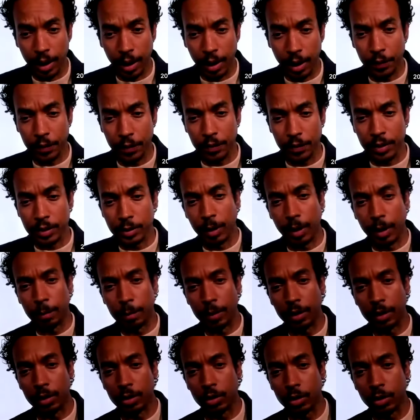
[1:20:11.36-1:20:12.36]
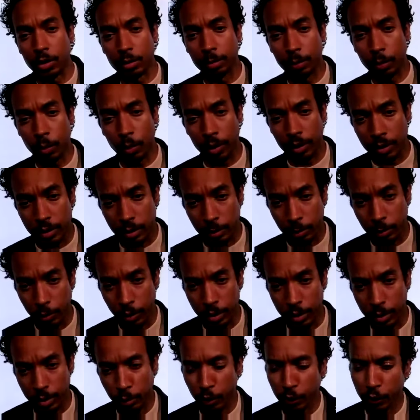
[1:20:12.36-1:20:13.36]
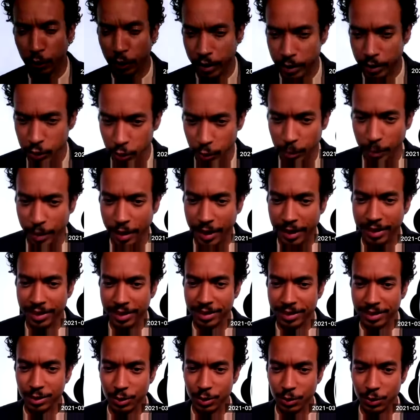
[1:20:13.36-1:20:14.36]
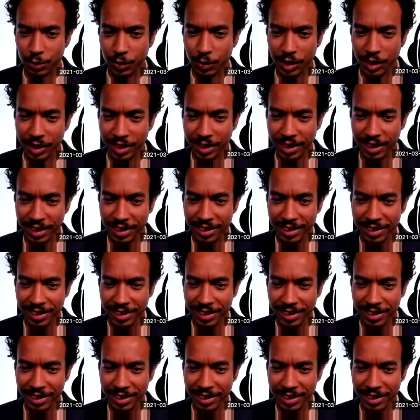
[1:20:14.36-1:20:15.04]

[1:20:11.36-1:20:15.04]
I think this might be a good point to bring the professor back into the-